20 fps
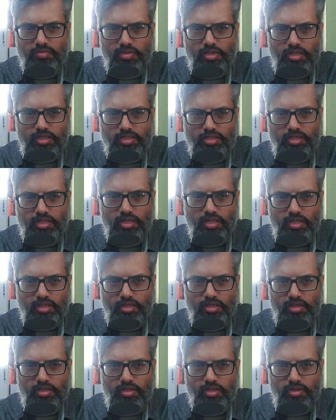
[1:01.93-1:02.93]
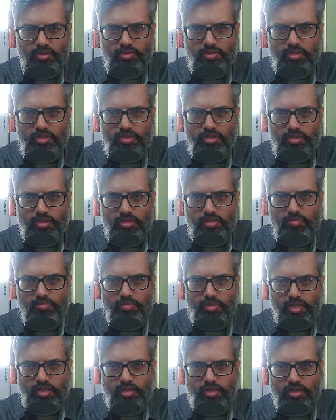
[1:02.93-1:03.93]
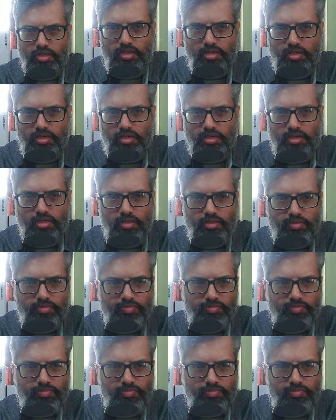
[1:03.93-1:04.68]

5G data during the beta trial.